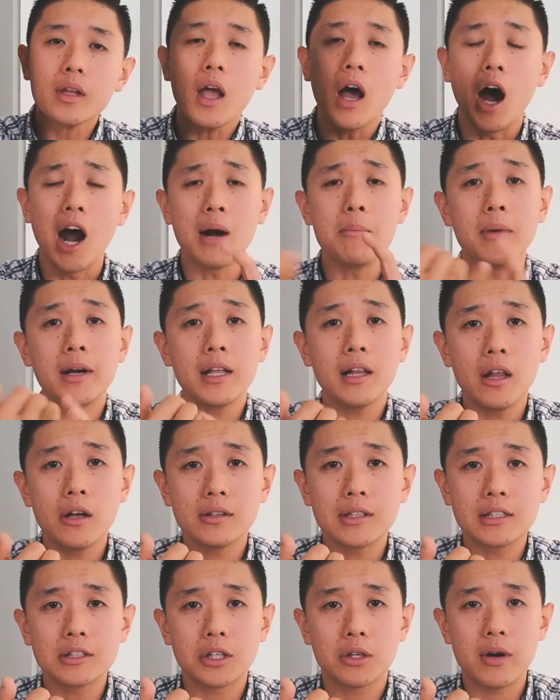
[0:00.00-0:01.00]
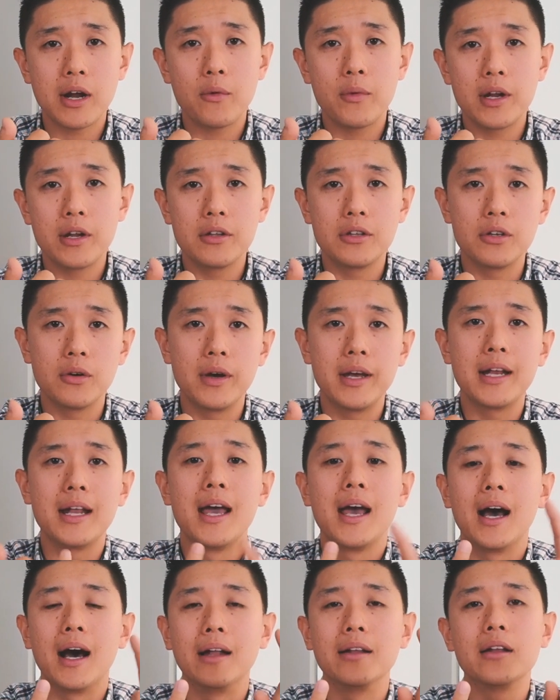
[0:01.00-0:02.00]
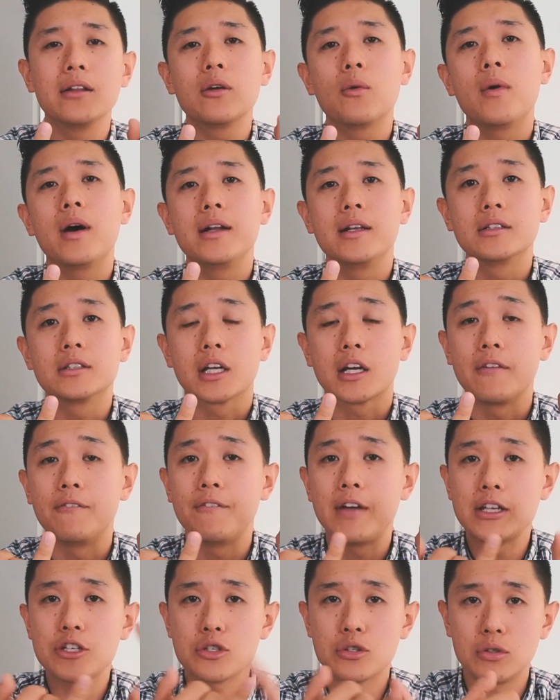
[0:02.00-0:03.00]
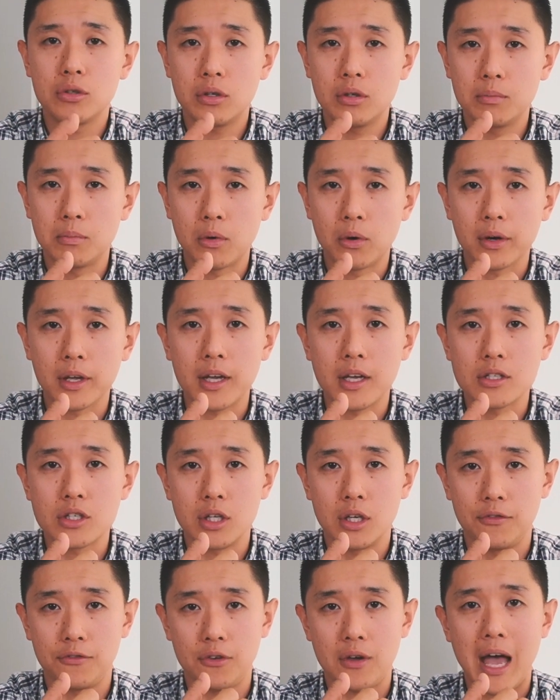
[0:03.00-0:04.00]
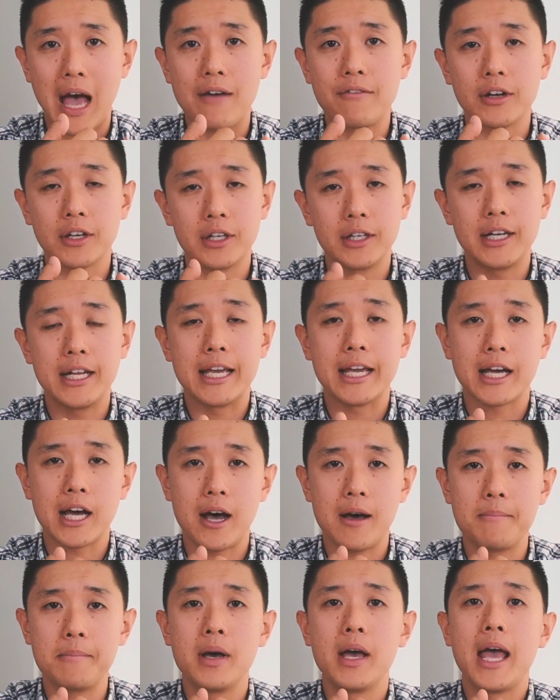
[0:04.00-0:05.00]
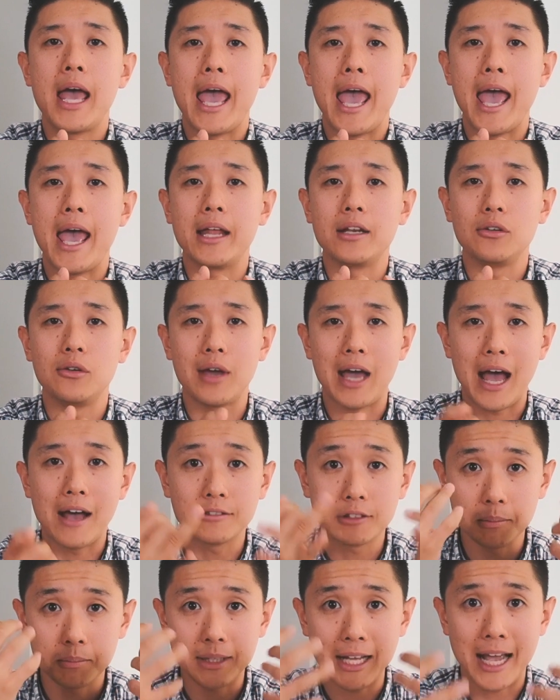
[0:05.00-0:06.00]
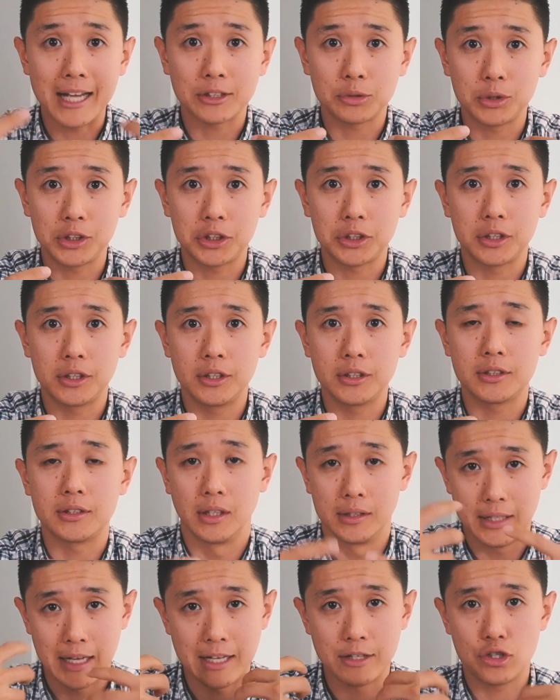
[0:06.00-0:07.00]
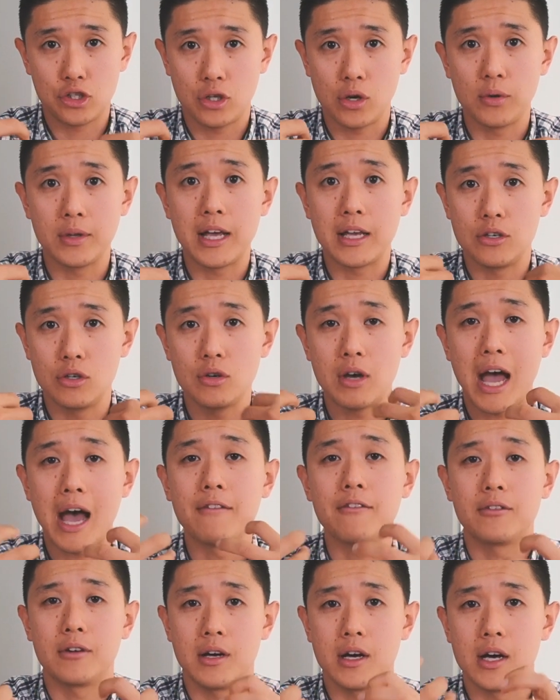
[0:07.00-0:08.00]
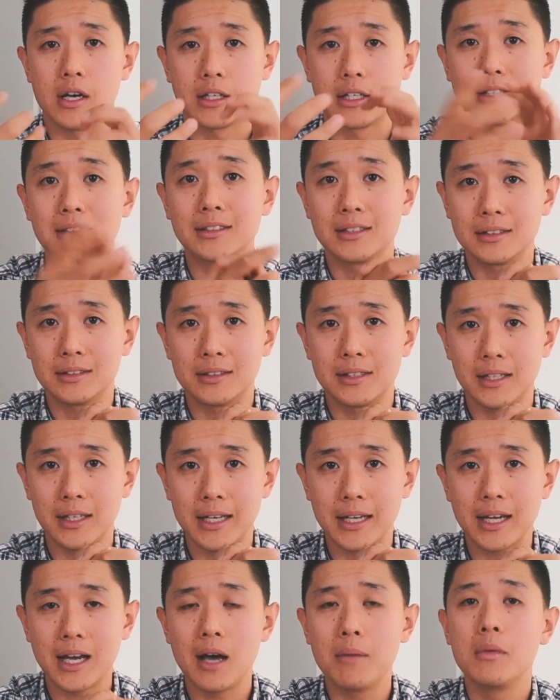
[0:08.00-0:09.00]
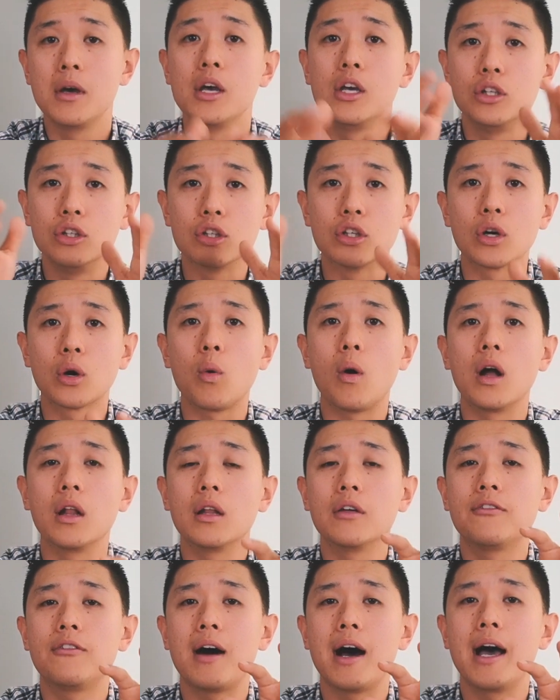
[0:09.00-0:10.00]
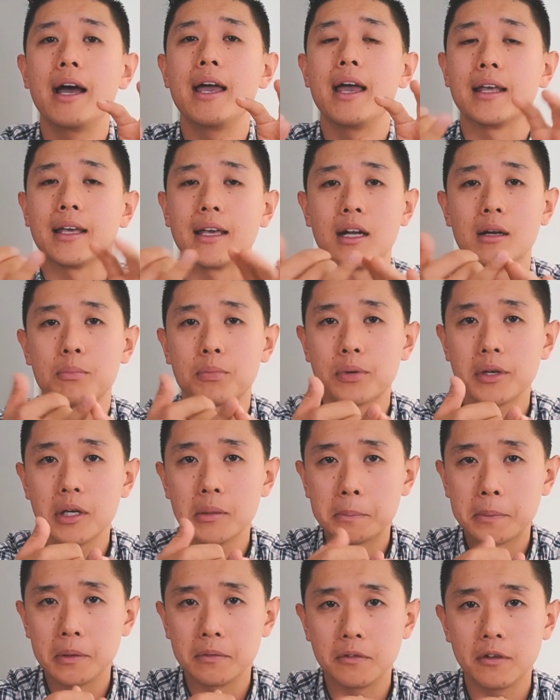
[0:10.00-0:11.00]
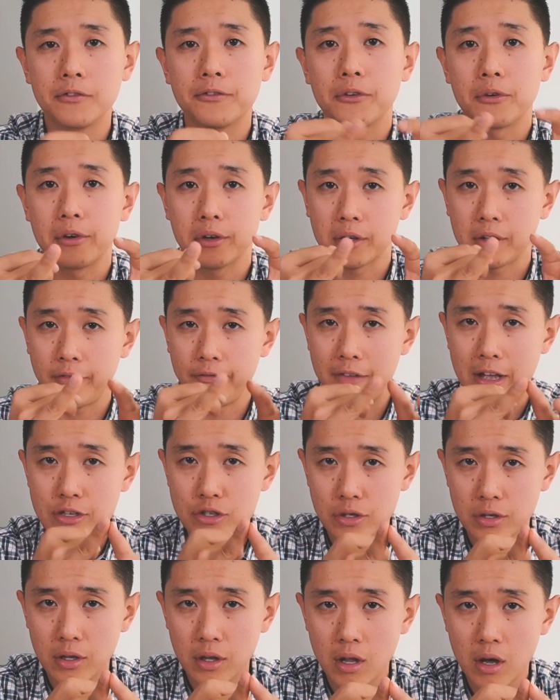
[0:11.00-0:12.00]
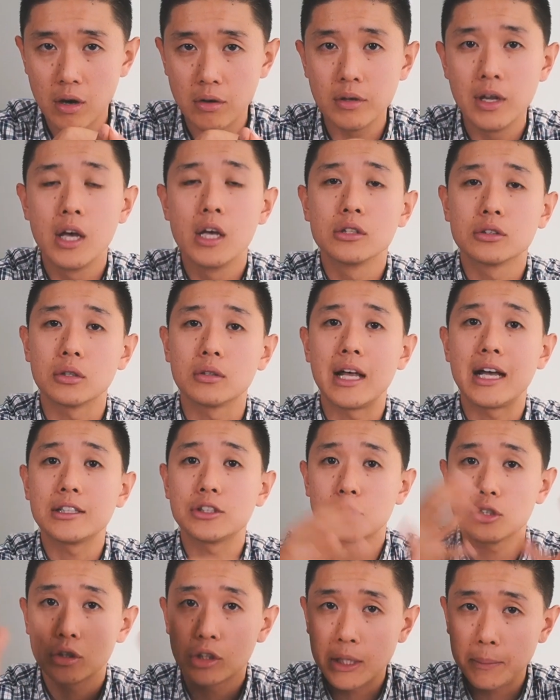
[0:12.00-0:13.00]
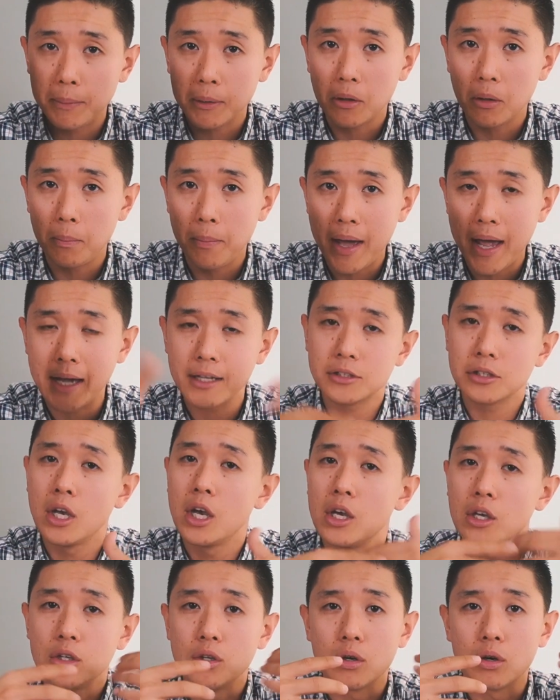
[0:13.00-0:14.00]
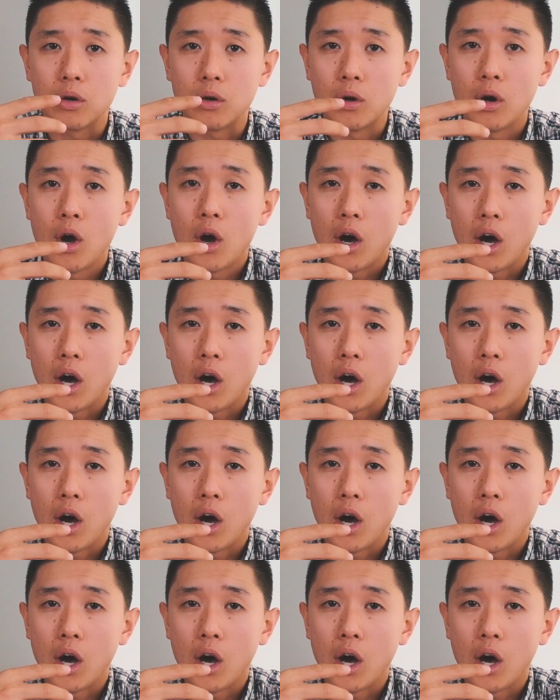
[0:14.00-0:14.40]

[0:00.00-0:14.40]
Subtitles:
hard money loan, that's a great way to do it. Another one is a conventional mortgage. If you have a good income and you have some tax returns that show that you have consistent income, you can qualify and get a pre-approval for a conventional loan. So that's your typical banks, your